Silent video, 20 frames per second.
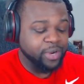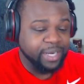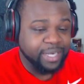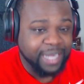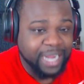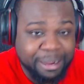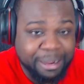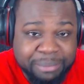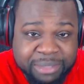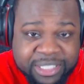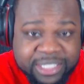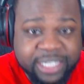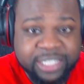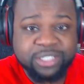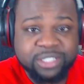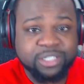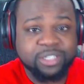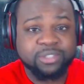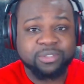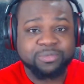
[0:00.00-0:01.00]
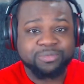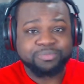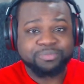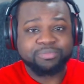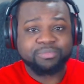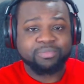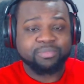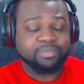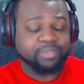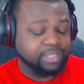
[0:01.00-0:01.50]
comment section though.
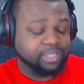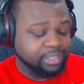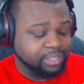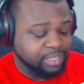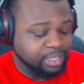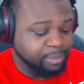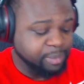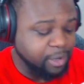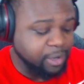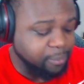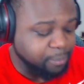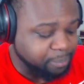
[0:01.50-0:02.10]
Let me know.